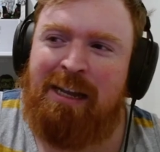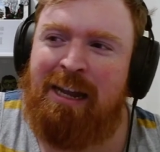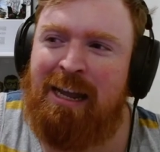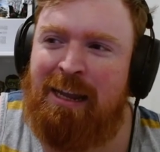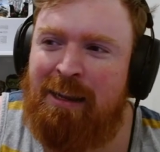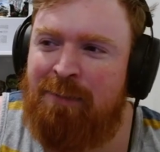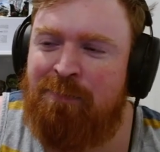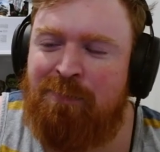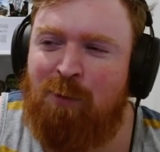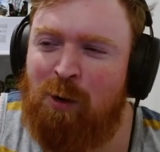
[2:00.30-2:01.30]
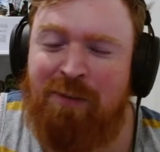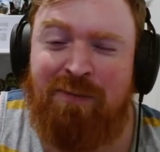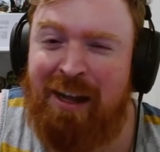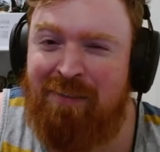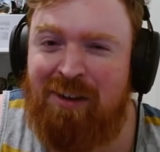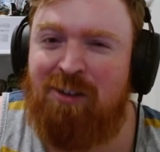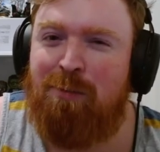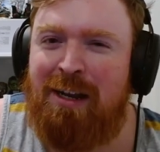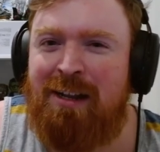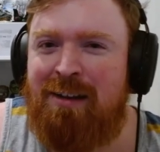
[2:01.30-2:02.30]
a 45-ish
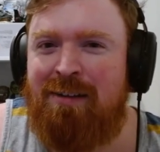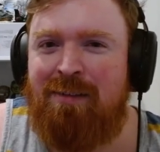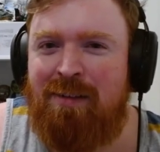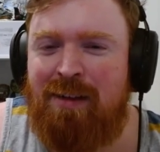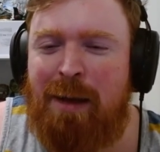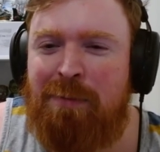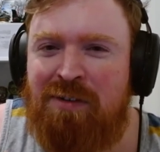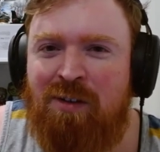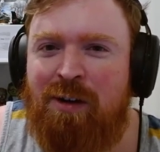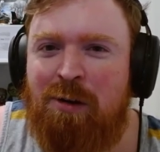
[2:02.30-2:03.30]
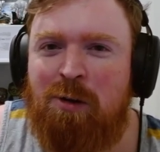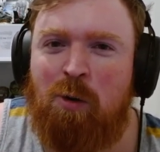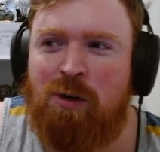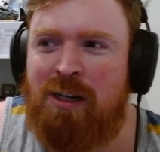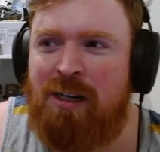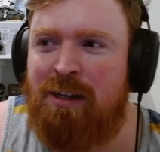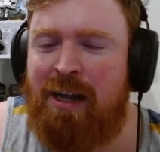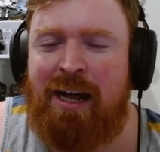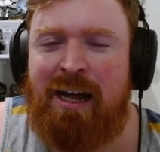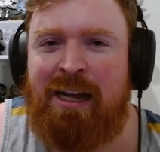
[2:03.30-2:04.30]
minute episode I recorded,
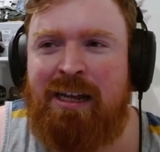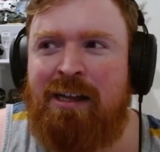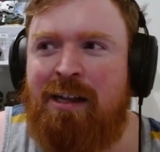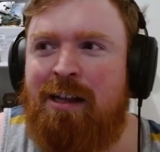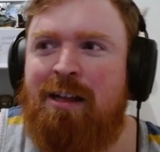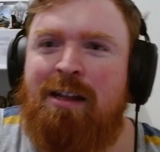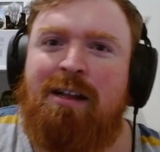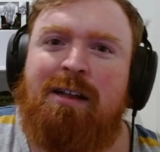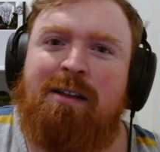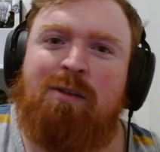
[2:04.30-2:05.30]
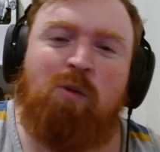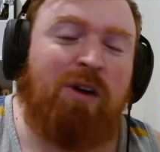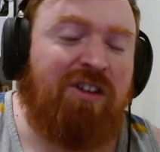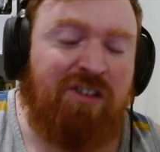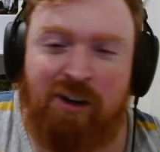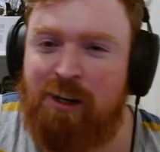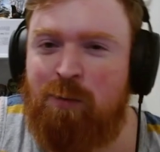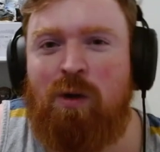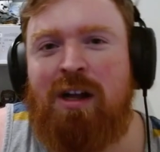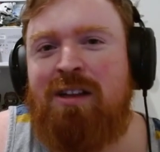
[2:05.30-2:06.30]
I
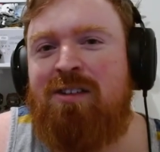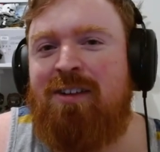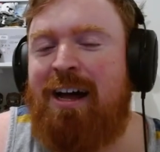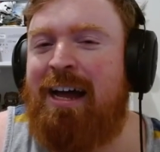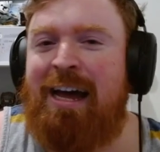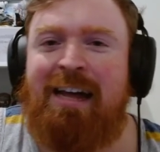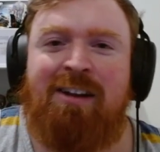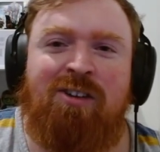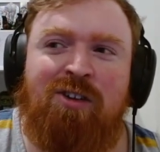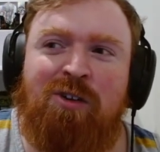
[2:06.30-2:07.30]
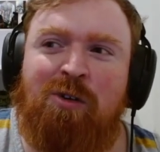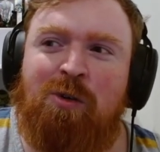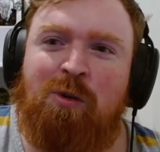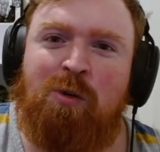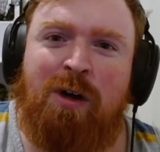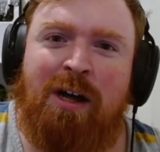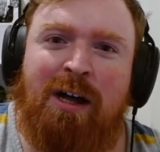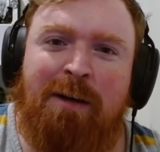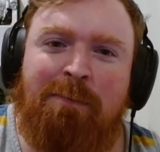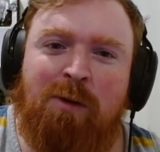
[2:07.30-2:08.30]
restarted once. I had to
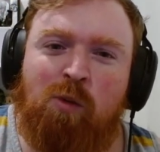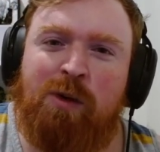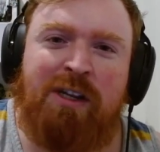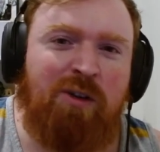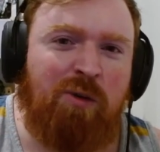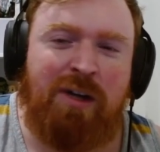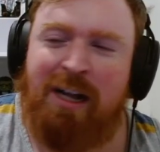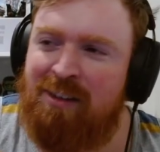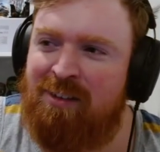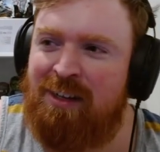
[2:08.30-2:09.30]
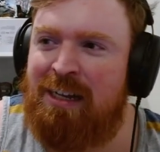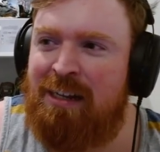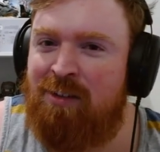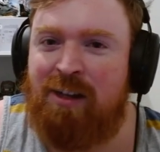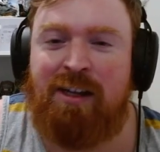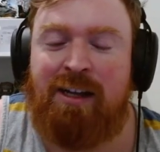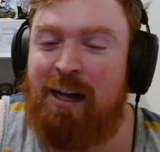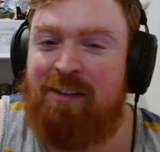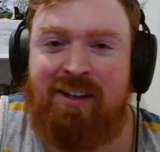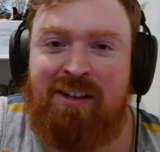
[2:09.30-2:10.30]
redo cutscenes.
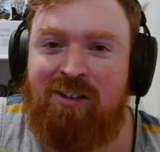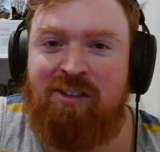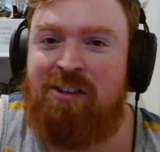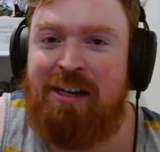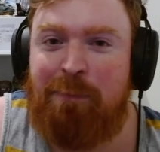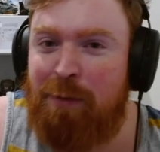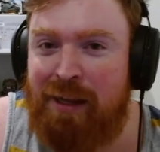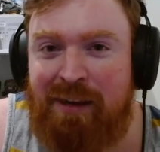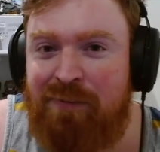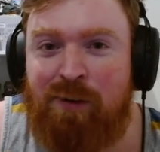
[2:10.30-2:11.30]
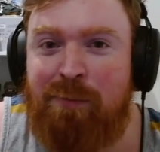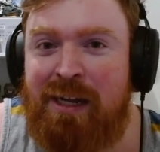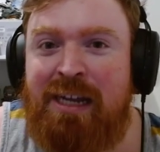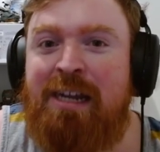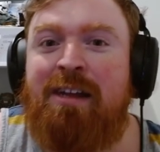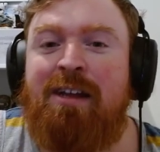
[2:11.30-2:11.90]
Cutscenes just didn't play for me.